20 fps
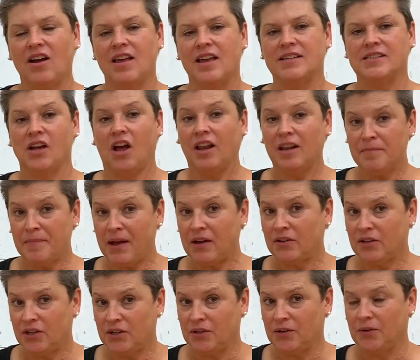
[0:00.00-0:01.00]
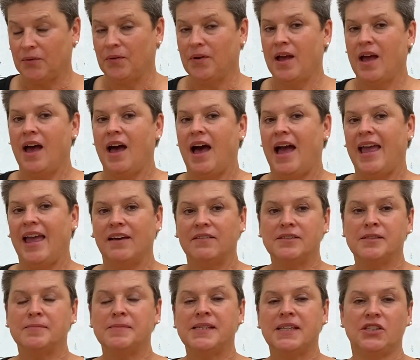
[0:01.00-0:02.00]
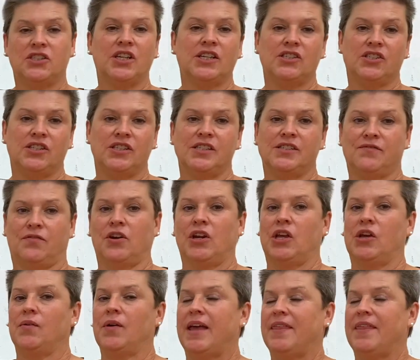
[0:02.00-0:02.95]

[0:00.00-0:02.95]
is all about you, I have some suggestions for you.